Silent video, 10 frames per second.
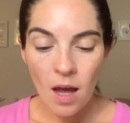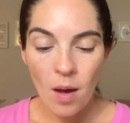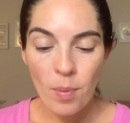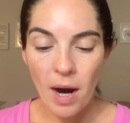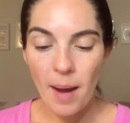
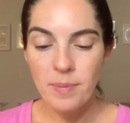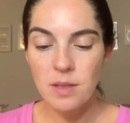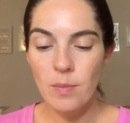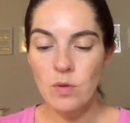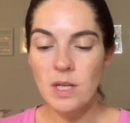Perhaps the
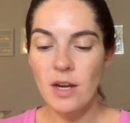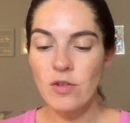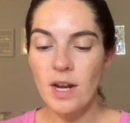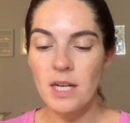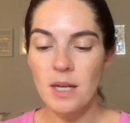most
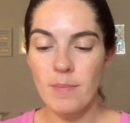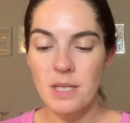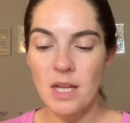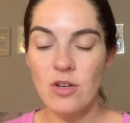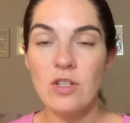underrated and
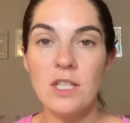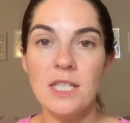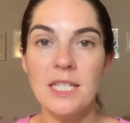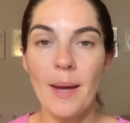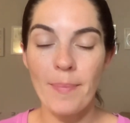misunderstood
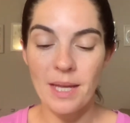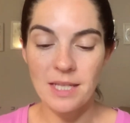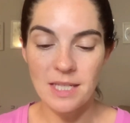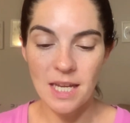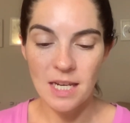step in
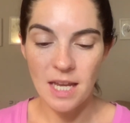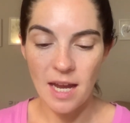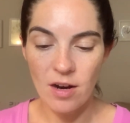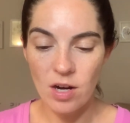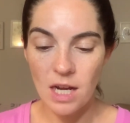
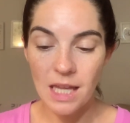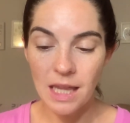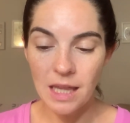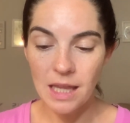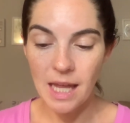skincare,
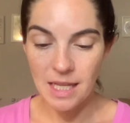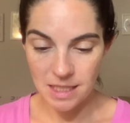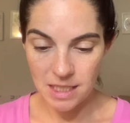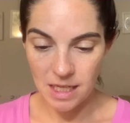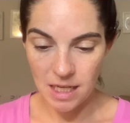
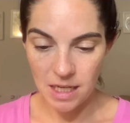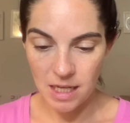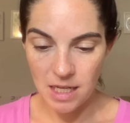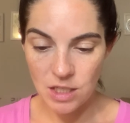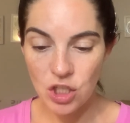cleansing,
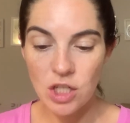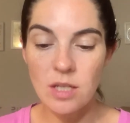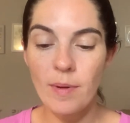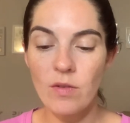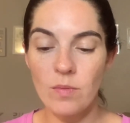isn't just
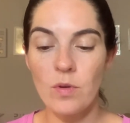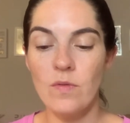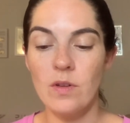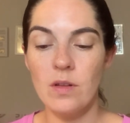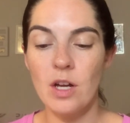about
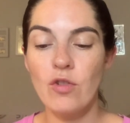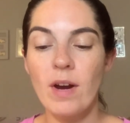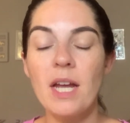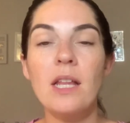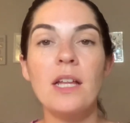removal. A
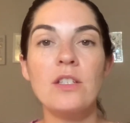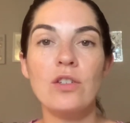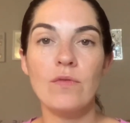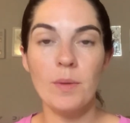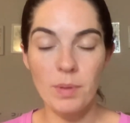great cleanser
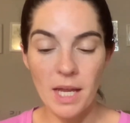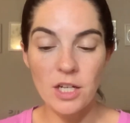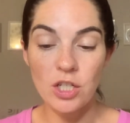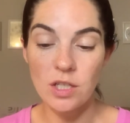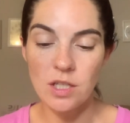
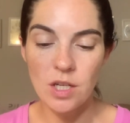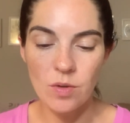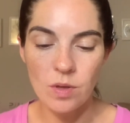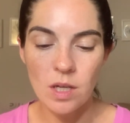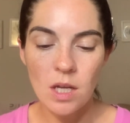replenishes too.